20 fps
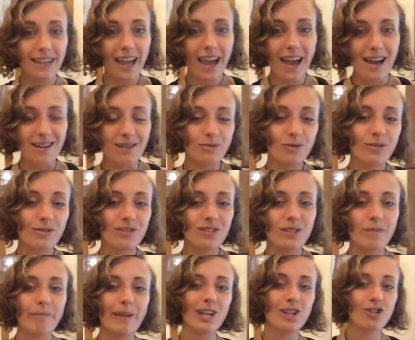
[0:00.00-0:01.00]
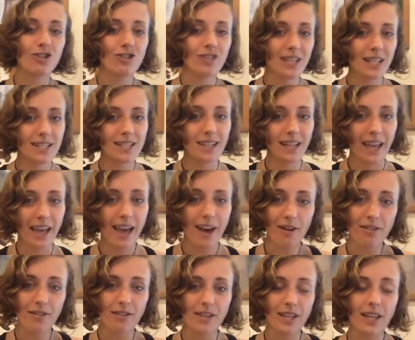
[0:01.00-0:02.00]
animals, make sure they stay
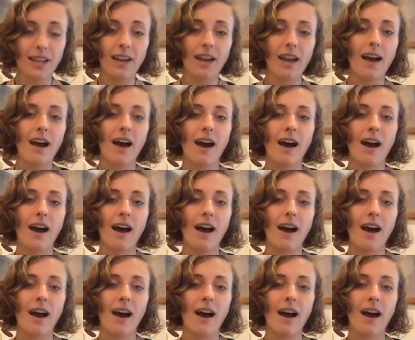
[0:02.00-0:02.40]
healthy.